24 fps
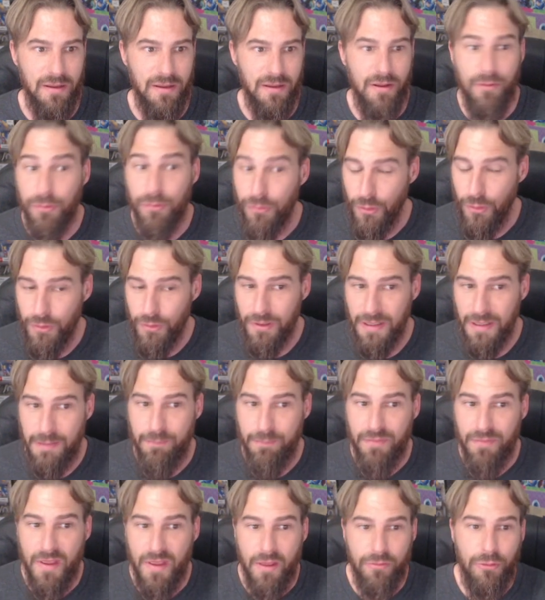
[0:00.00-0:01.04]
Thirdly,
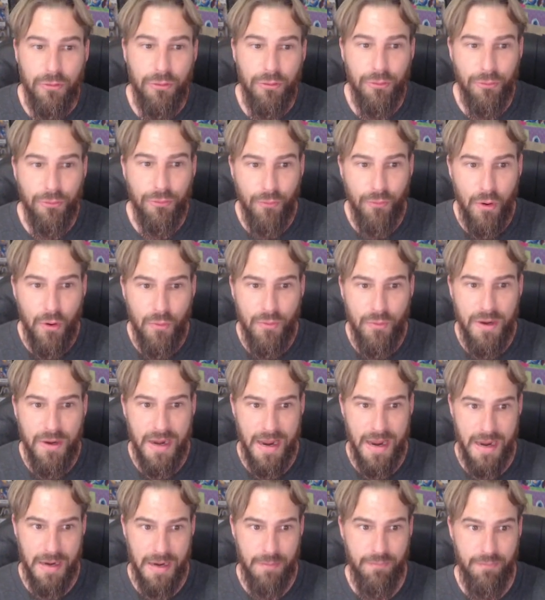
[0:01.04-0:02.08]
the throne
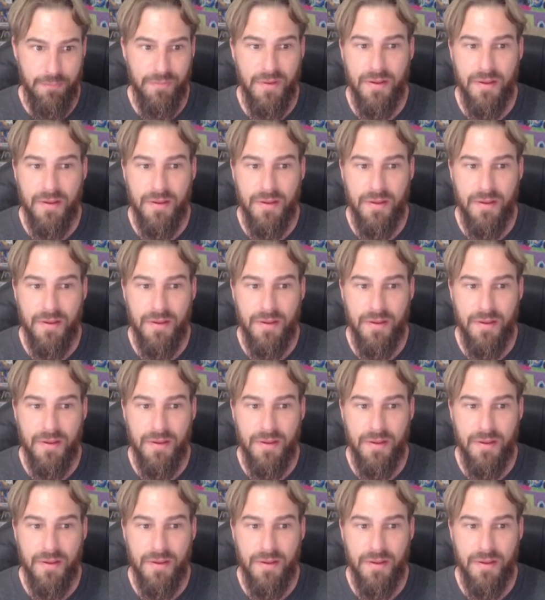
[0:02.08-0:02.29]
names